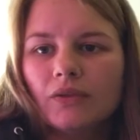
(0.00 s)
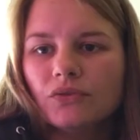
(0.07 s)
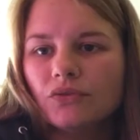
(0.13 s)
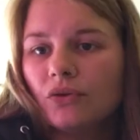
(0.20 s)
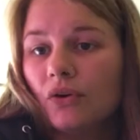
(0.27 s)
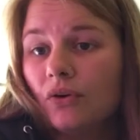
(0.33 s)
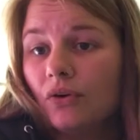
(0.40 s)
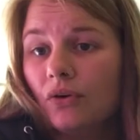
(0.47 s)

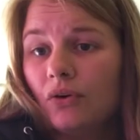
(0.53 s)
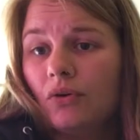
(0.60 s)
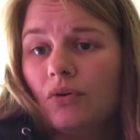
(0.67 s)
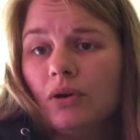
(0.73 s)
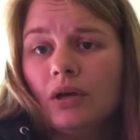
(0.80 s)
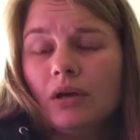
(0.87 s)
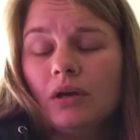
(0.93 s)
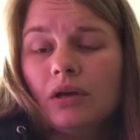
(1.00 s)
so
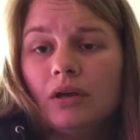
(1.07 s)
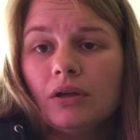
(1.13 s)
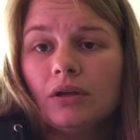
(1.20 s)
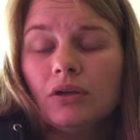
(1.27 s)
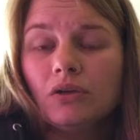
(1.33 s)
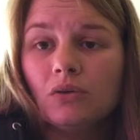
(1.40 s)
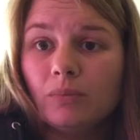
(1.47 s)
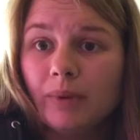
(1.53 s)

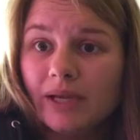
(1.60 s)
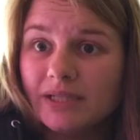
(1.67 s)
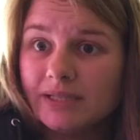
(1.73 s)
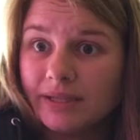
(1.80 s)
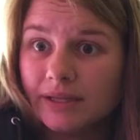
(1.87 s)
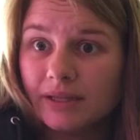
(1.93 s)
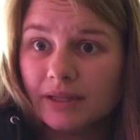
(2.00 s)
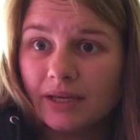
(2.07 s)
you
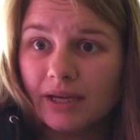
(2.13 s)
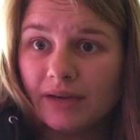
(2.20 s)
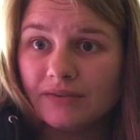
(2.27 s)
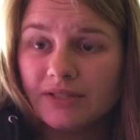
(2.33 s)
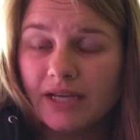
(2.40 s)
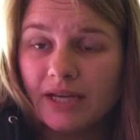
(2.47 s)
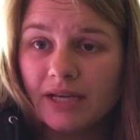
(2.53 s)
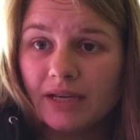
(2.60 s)
basically have
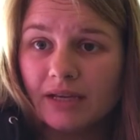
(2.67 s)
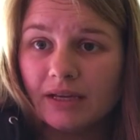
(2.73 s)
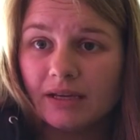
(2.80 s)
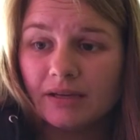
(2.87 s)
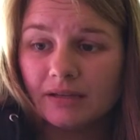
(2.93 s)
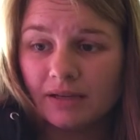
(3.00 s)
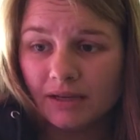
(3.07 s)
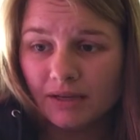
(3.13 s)

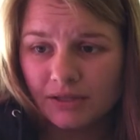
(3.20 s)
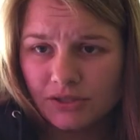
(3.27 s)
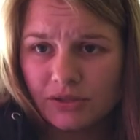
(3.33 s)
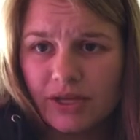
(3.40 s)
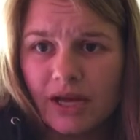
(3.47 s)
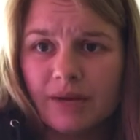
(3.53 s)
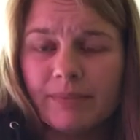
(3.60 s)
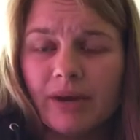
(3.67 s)
taken, so
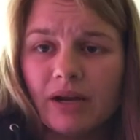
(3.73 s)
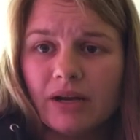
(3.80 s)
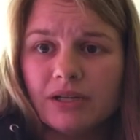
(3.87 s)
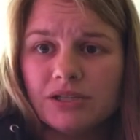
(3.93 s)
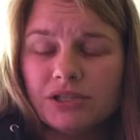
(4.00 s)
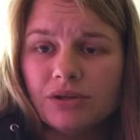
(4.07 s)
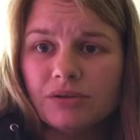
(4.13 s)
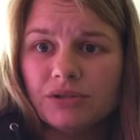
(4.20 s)
that amount I
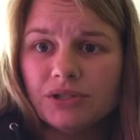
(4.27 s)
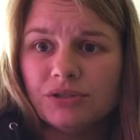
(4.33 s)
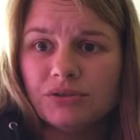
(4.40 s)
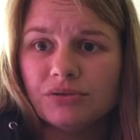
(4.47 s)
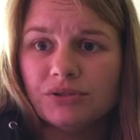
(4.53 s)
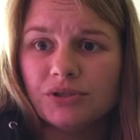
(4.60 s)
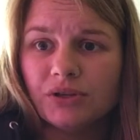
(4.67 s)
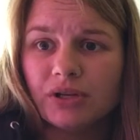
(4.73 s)
showed
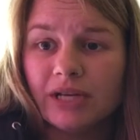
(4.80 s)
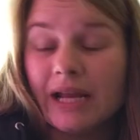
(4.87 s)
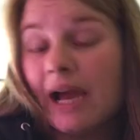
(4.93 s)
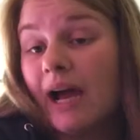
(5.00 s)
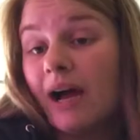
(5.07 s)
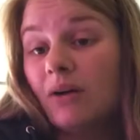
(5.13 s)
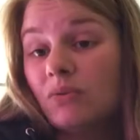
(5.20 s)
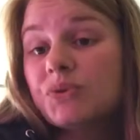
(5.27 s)
you took an
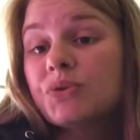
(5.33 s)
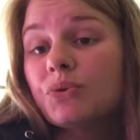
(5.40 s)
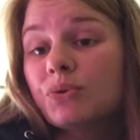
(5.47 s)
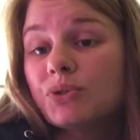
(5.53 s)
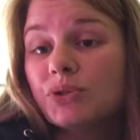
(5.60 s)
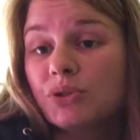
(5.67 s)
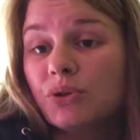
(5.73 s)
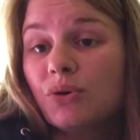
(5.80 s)
ounce
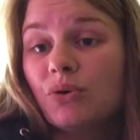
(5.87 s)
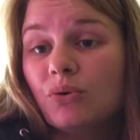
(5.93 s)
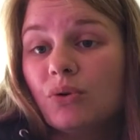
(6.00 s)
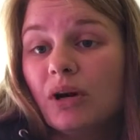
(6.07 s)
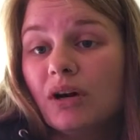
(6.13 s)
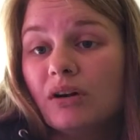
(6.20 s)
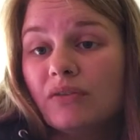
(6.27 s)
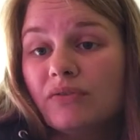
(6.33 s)
or
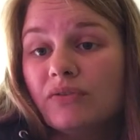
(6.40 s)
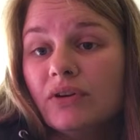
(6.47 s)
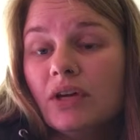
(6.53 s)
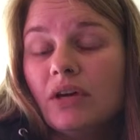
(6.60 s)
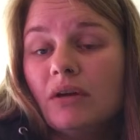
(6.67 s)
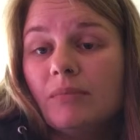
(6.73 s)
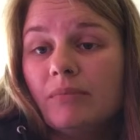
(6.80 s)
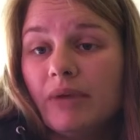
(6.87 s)
so of
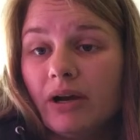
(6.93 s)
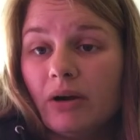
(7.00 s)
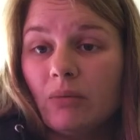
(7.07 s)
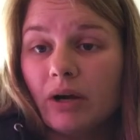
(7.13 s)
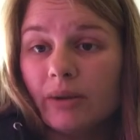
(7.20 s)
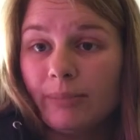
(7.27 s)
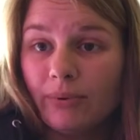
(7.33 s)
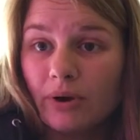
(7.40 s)

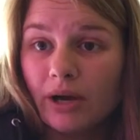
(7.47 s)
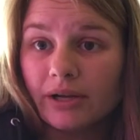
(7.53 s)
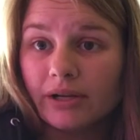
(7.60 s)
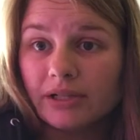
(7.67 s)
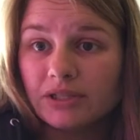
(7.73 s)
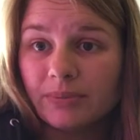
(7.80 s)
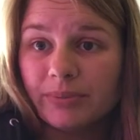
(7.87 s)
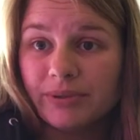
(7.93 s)
marijuana
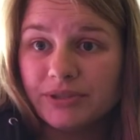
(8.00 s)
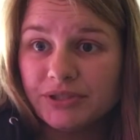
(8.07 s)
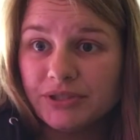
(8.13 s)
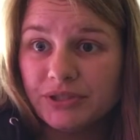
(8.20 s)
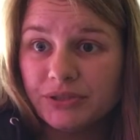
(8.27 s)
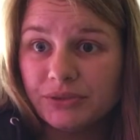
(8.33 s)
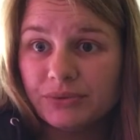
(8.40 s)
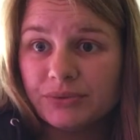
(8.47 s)
product to
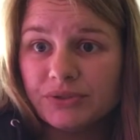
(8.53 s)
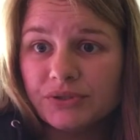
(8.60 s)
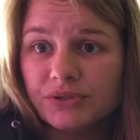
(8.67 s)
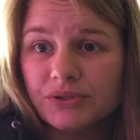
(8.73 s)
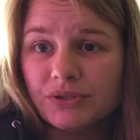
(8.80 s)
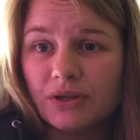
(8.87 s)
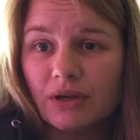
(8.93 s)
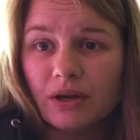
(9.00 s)

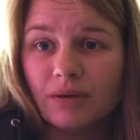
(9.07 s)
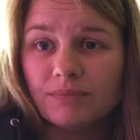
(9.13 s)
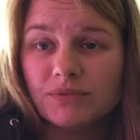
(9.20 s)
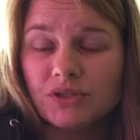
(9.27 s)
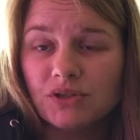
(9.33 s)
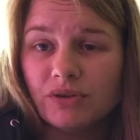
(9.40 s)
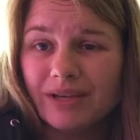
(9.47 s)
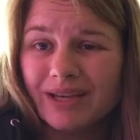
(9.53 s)
produce.
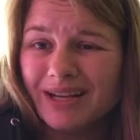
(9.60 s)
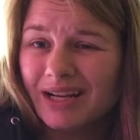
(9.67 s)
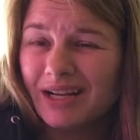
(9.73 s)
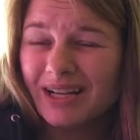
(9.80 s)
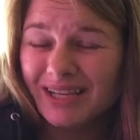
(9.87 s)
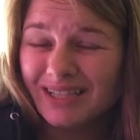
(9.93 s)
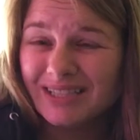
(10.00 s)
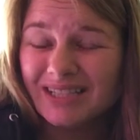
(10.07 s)
So you get
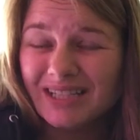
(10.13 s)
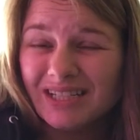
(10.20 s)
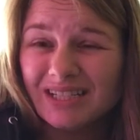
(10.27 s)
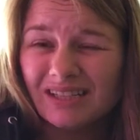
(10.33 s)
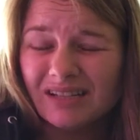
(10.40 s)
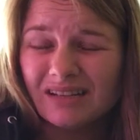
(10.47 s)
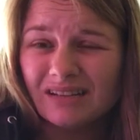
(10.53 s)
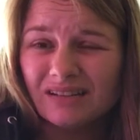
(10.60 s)
an
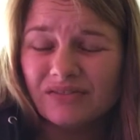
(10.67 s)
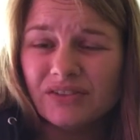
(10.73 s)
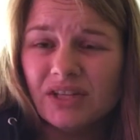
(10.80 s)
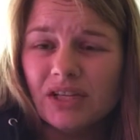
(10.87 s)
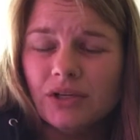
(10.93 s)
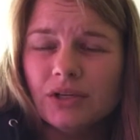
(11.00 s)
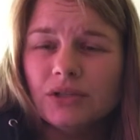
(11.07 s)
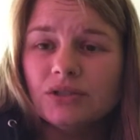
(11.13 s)
idea of
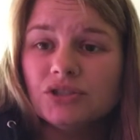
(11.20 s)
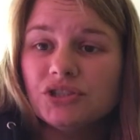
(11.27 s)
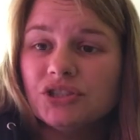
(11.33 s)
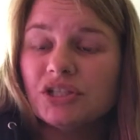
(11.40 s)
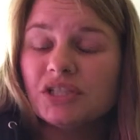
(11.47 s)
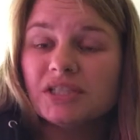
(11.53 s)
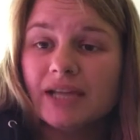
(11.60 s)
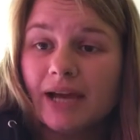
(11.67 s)

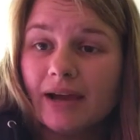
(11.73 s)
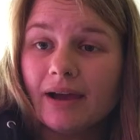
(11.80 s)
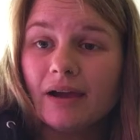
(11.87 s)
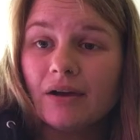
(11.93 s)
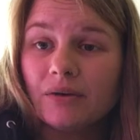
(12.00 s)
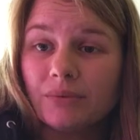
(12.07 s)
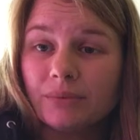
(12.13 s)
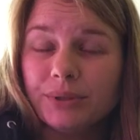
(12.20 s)
just
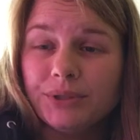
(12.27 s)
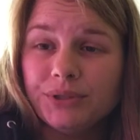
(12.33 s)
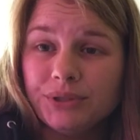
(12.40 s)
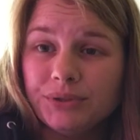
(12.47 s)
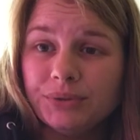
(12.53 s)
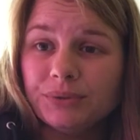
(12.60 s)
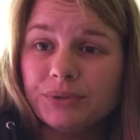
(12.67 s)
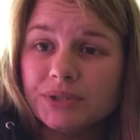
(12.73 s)
how
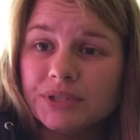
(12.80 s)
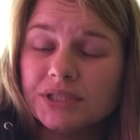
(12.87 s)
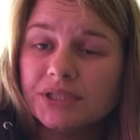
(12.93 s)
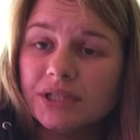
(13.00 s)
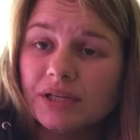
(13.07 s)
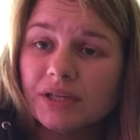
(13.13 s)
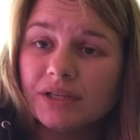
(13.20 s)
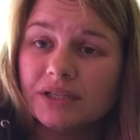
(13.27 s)

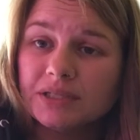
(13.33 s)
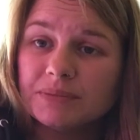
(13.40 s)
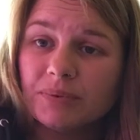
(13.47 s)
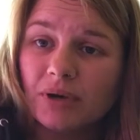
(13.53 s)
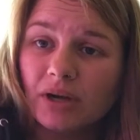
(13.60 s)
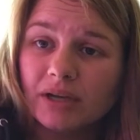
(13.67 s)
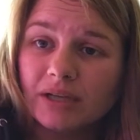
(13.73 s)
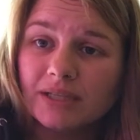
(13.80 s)
reduced this
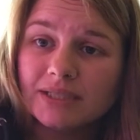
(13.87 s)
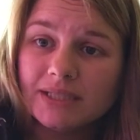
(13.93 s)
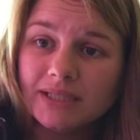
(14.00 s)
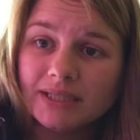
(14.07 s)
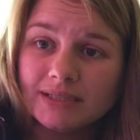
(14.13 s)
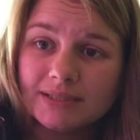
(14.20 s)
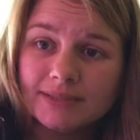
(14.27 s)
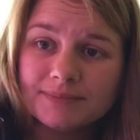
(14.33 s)
product
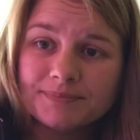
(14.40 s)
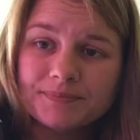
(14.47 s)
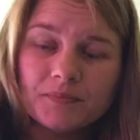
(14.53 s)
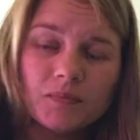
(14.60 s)
is.